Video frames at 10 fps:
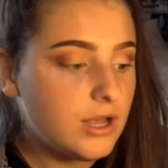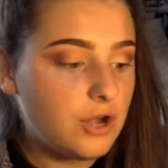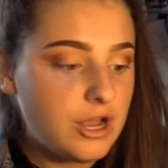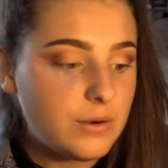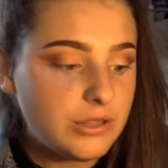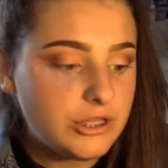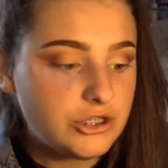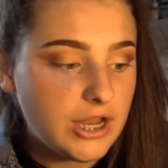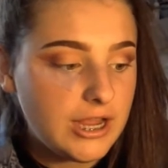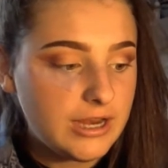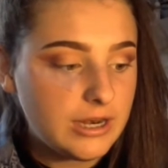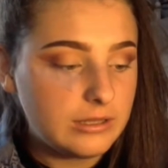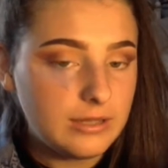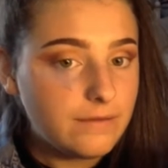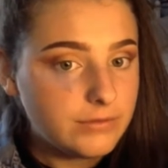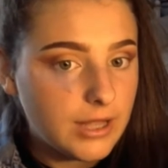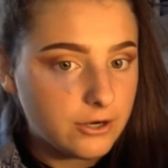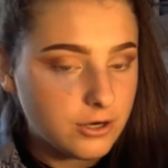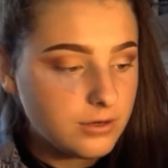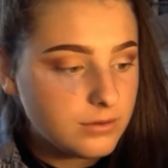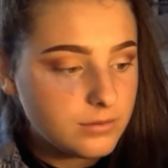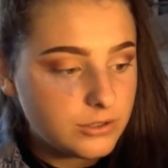Going in with the shade Love Letter,